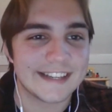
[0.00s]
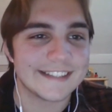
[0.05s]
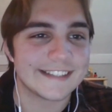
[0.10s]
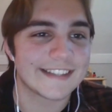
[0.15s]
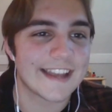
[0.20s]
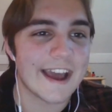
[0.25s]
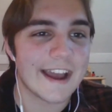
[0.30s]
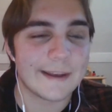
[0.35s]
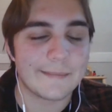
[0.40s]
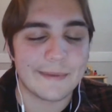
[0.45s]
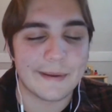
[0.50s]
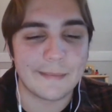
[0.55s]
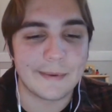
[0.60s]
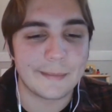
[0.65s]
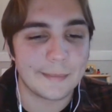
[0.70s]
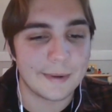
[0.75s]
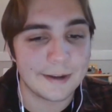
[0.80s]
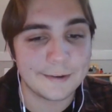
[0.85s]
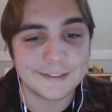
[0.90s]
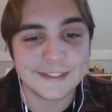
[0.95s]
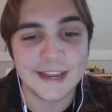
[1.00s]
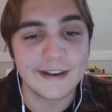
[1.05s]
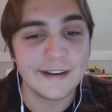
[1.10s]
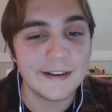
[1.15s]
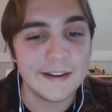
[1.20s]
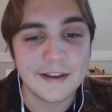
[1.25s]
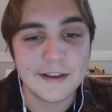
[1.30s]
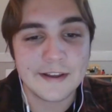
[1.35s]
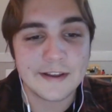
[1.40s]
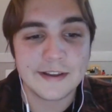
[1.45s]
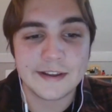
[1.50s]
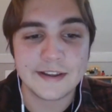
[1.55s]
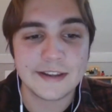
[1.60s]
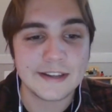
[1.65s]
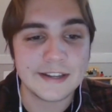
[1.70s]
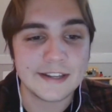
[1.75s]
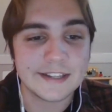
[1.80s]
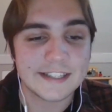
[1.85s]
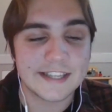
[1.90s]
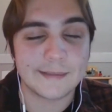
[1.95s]
same type, put in those two,
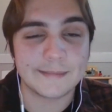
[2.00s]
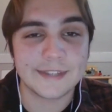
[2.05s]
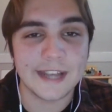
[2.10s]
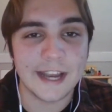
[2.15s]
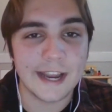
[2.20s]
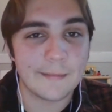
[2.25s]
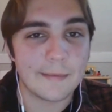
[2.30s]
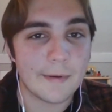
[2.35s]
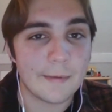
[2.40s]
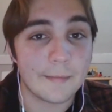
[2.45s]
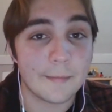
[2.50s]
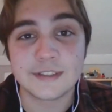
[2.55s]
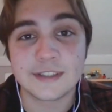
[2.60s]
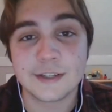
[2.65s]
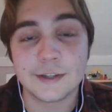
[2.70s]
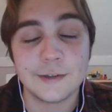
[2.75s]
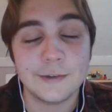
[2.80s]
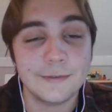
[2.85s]
same sentence.